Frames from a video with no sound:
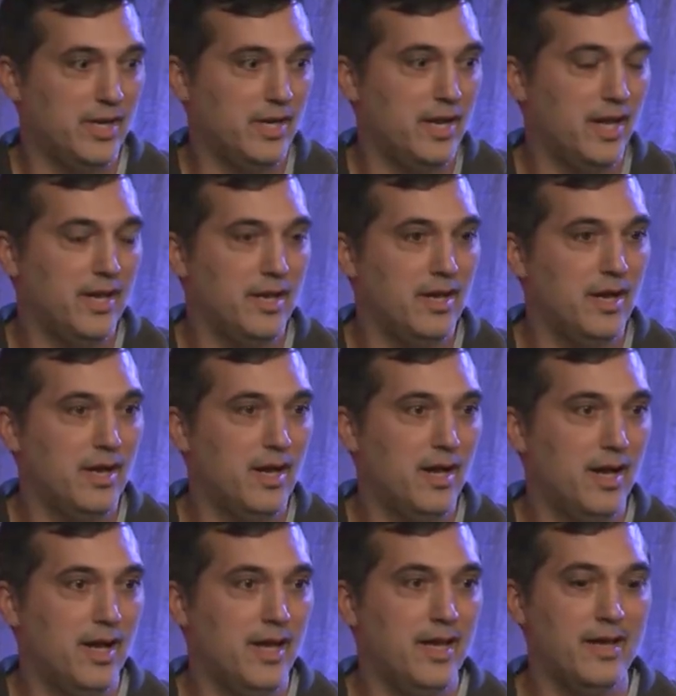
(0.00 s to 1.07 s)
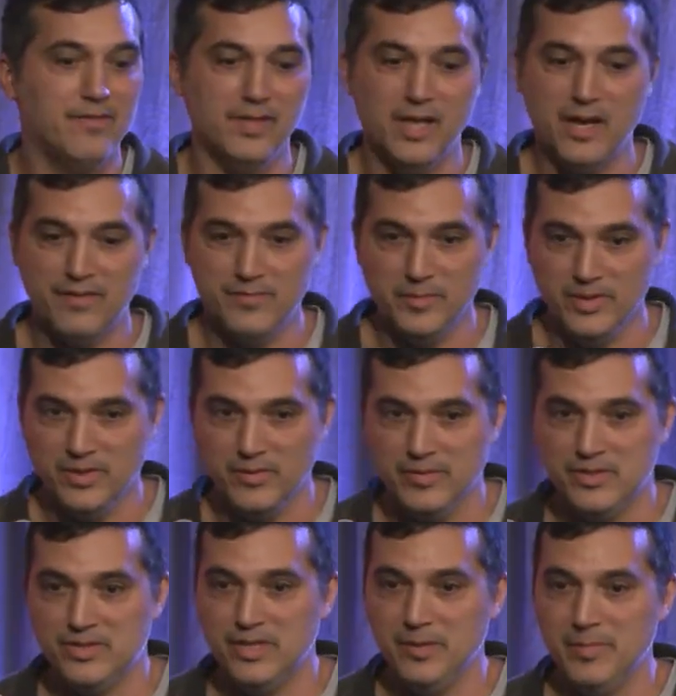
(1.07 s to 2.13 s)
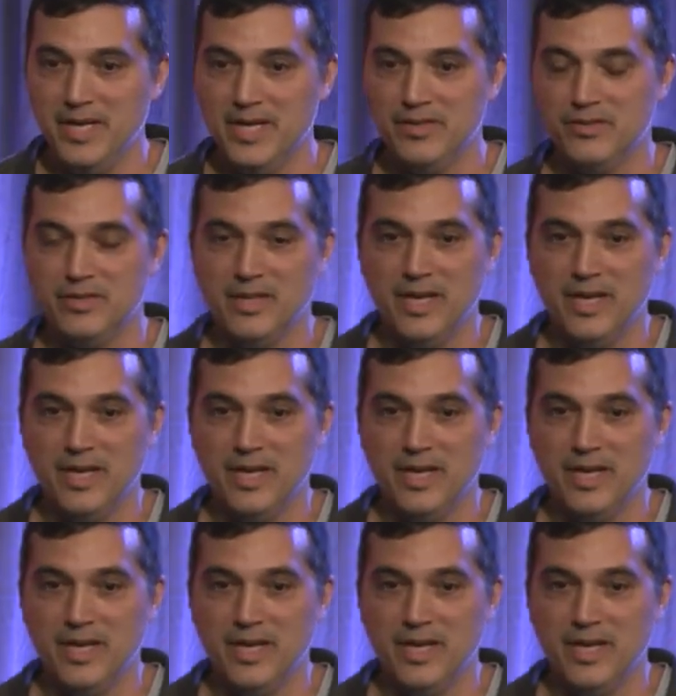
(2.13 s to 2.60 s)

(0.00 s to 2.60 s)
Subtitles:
And I have a lot of familiarity with CME.